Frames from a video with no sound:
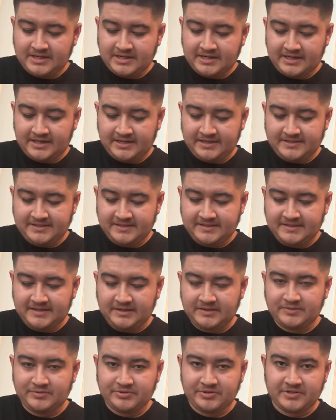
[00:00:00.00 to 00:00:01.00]
I guess this
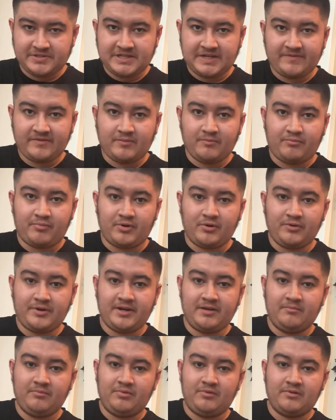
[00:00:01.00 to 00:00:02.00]
house will just have a
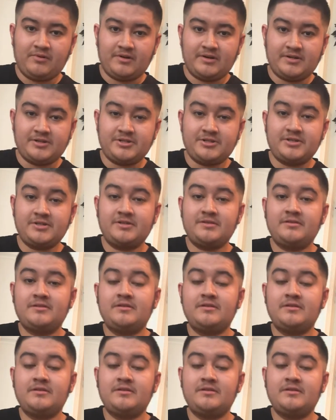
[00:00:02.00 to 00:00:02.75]
broken porch.